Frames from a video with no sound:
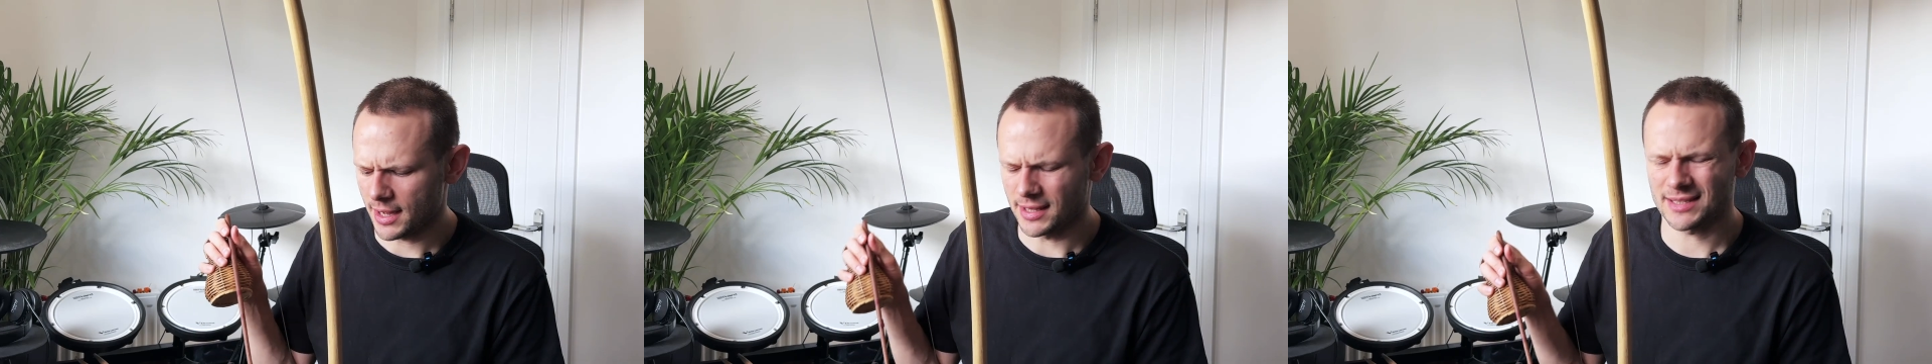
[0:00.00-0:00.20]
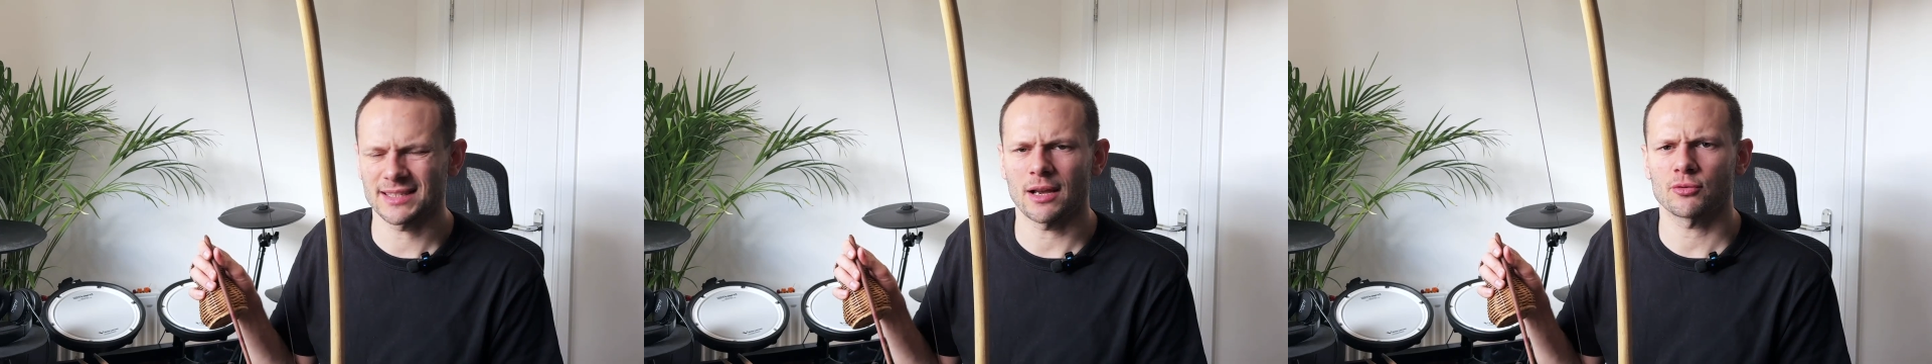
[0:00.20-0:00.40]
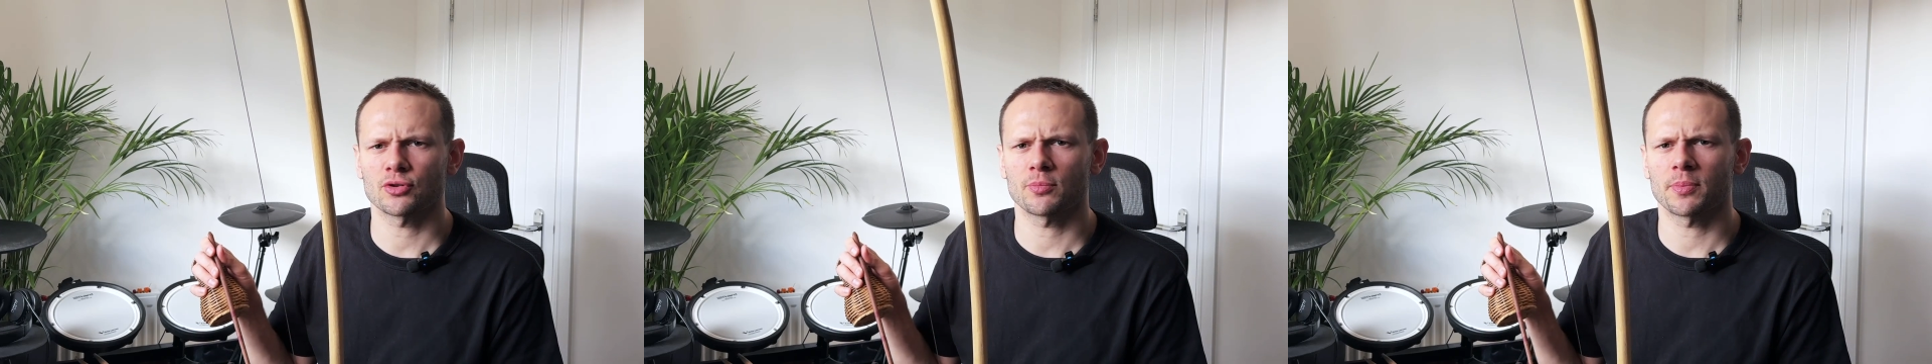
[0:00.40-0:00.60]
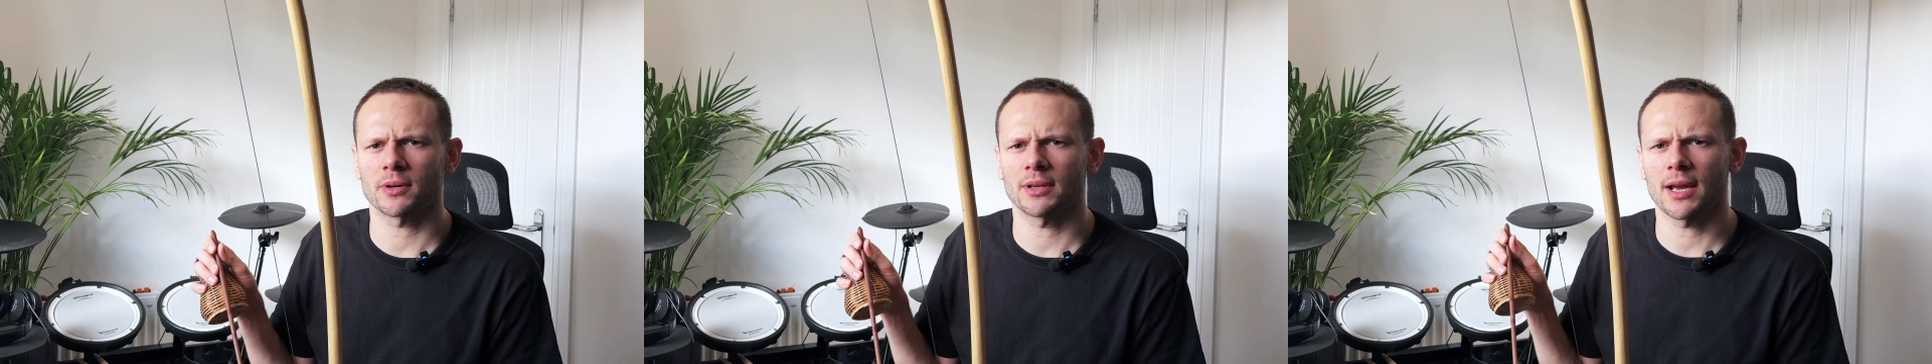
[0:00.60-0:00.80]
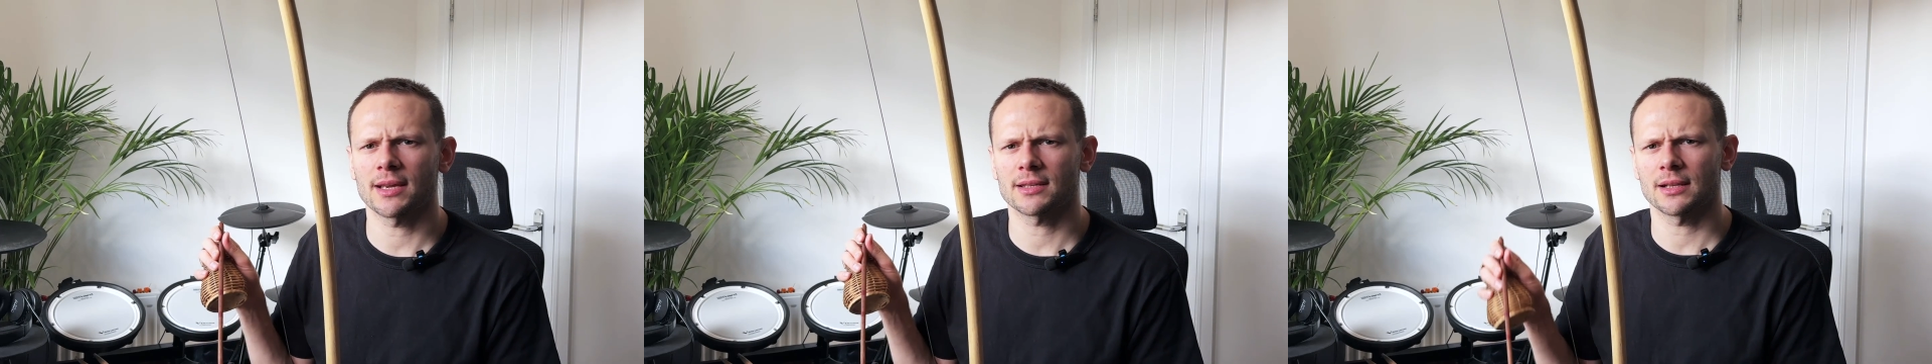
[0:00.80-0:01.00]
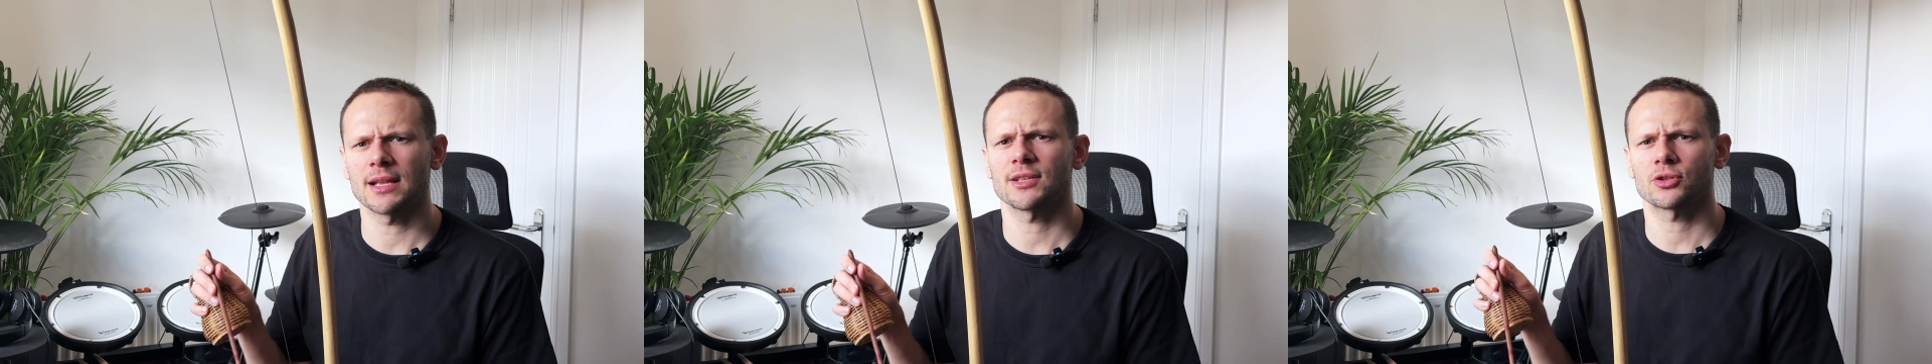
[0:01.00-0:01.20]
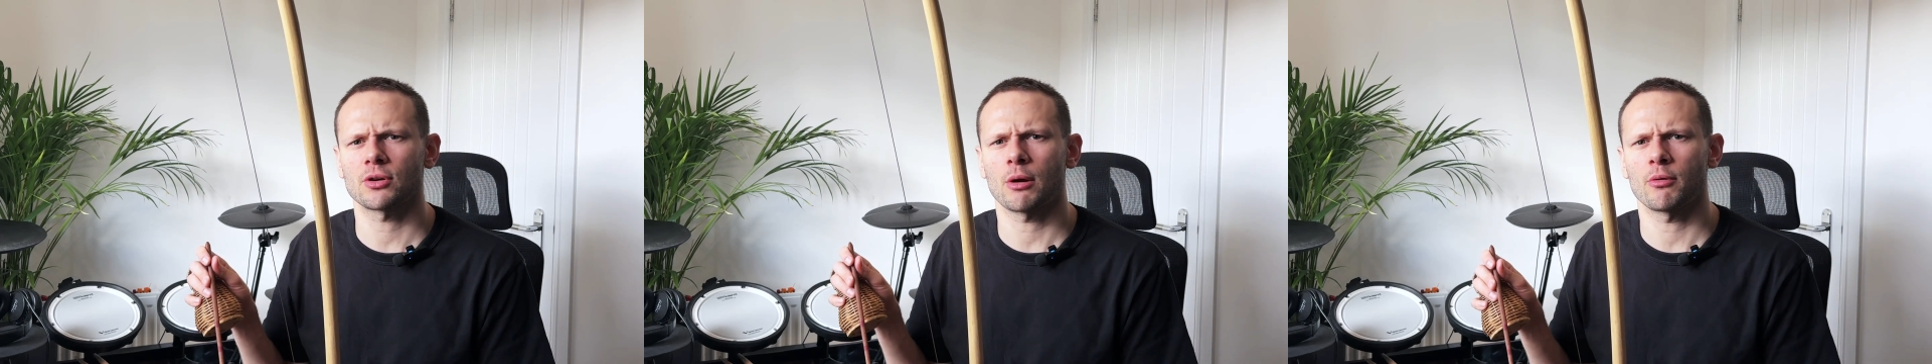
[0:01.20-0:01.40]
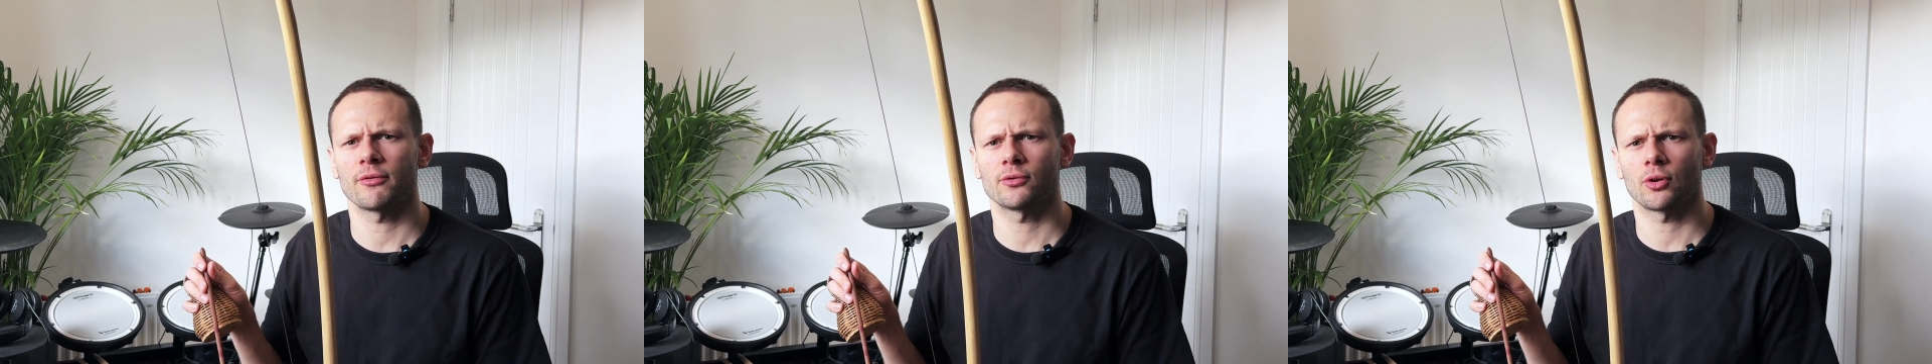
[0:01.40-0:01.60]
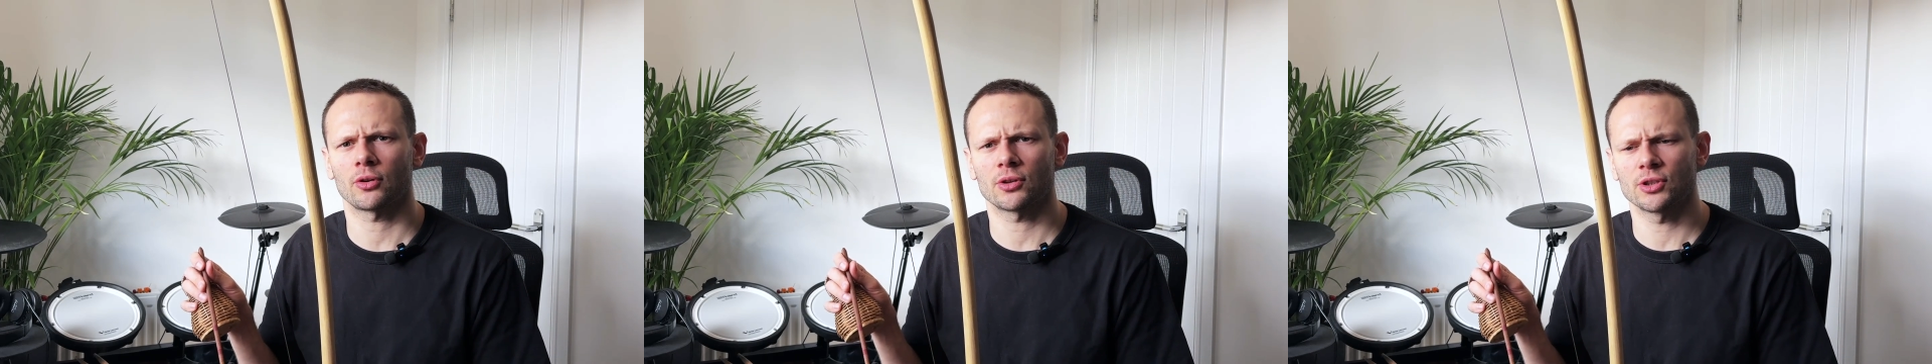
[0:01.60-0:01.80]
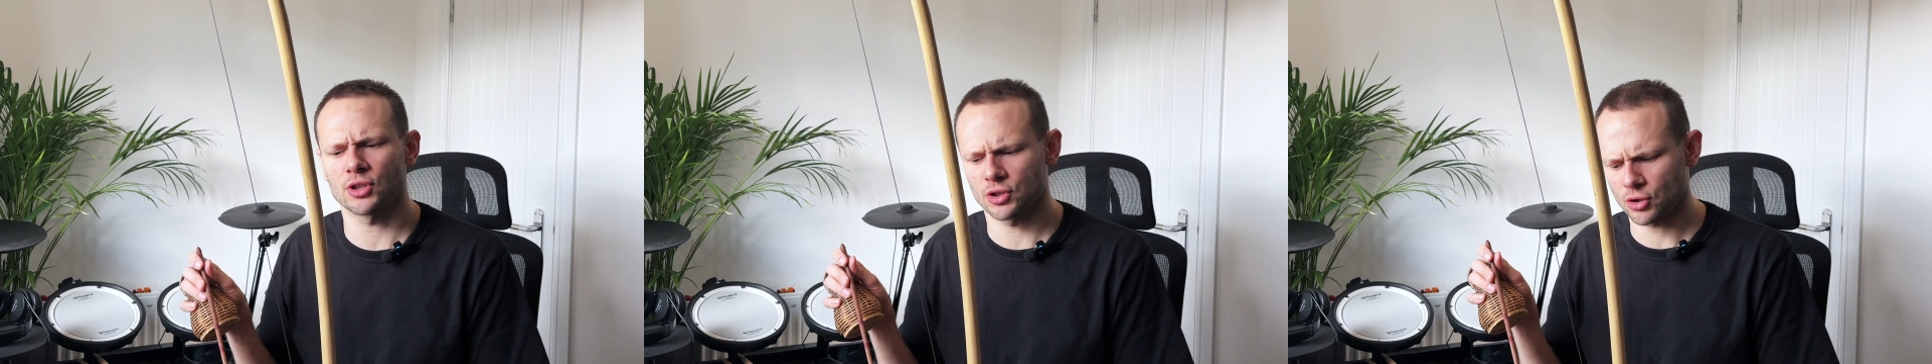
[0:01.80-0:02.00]
Sounds super nice. Let's try with
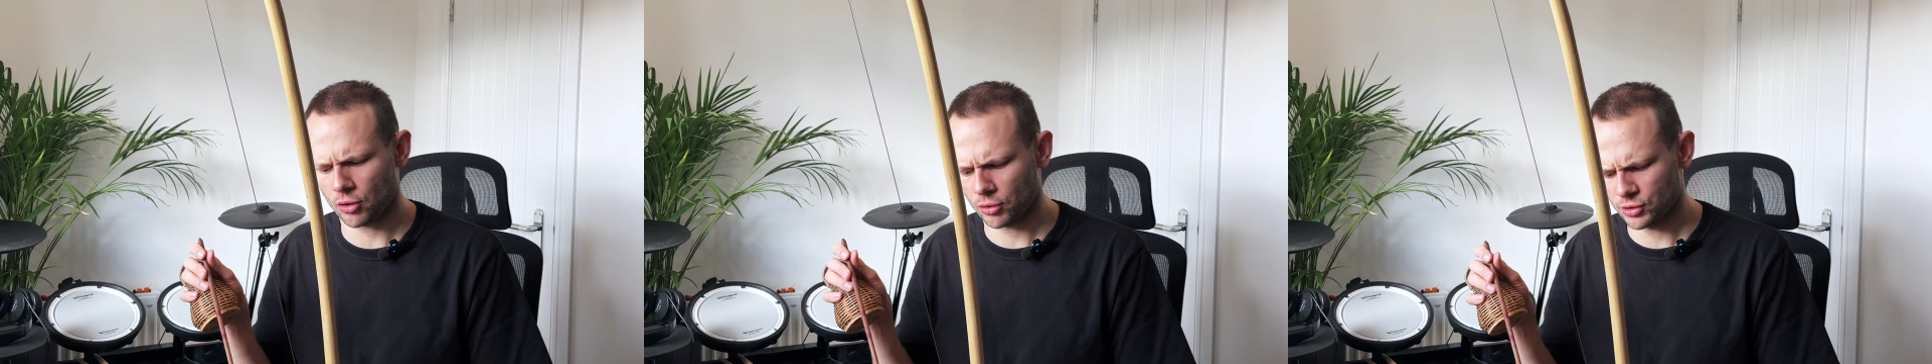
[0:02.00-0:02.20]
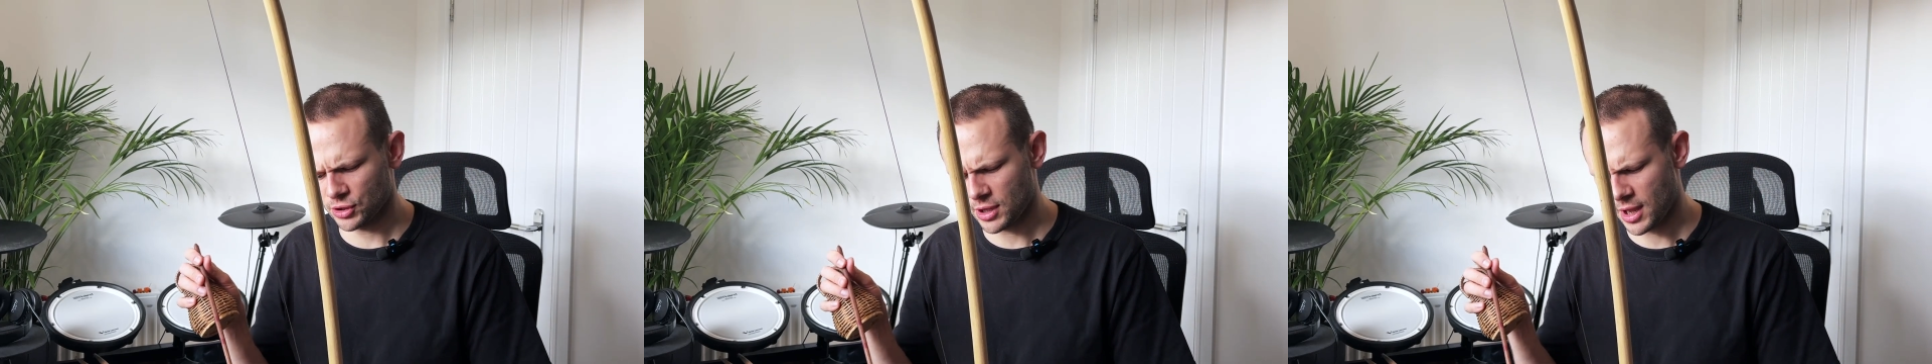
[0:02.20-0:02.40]
Toque de Jogo de